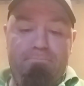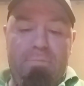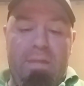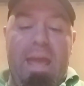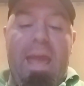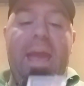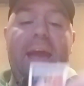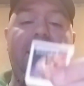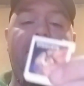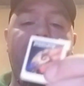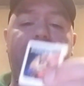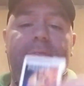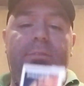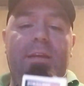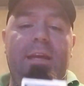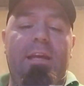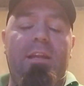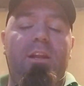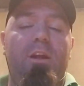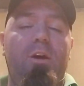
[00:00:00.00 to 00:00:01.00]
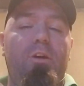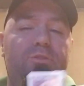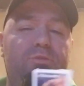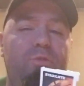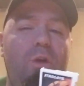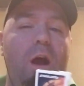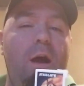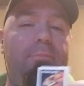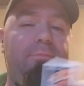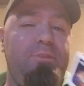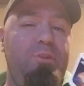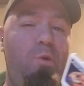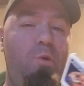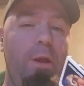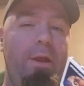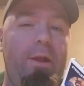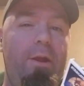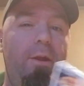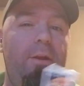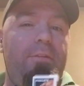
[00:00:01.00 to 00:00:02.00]
And it loads ROMs
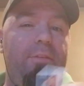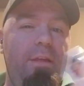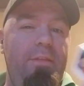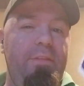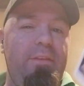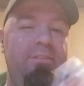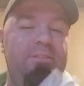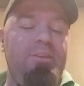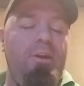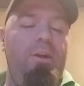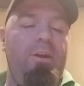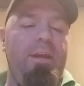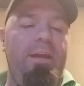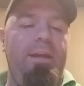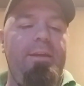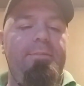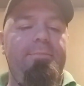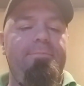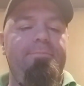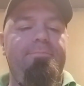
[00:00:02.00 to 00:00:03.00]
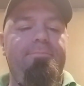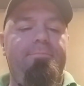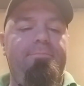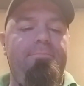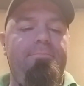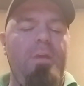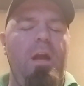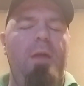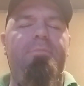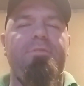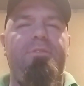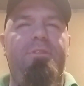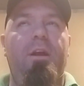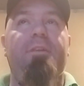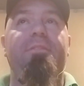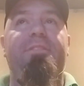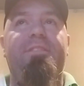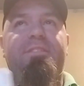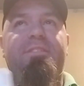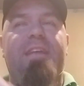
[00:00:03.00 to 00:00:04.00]
quicker than the Stargate. I'm
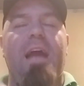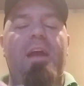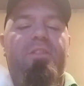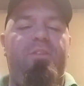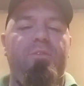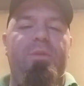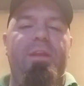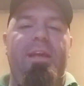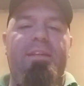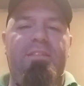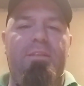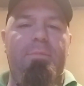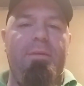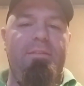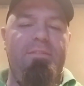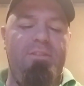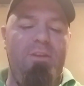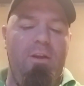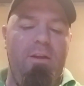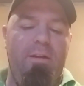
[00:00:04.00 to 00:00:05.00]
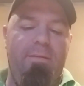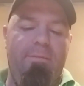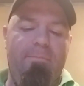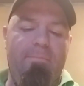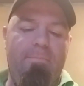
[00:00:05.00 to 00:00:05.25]
sorry, the Sky 3DS, I mean, sorry.